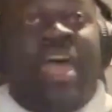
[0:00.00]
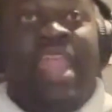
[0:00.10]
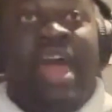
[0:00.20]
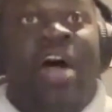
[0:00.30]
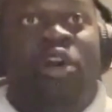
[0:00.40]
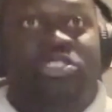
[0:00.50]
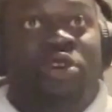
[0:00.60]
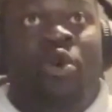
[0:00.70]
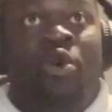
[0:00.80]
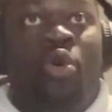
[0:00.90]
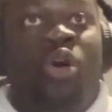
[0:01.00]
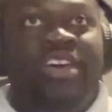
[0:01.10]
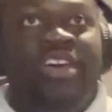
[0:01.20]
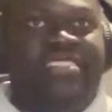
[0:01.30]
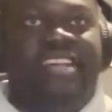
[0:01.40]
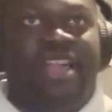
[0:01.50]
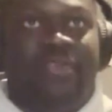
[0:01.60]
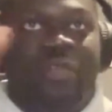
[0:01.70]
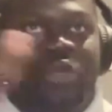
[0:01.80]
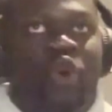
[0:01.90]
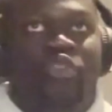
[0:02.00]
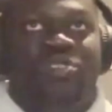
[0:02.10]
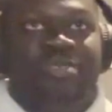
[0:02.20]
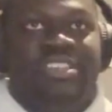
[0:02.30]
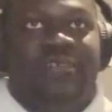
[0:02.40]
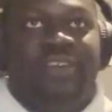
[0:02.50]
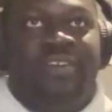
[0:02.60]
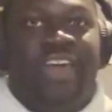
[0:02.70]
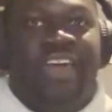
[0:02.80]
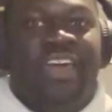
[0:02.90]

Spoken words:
NIL as a whole. It's not a Villanova specific thing.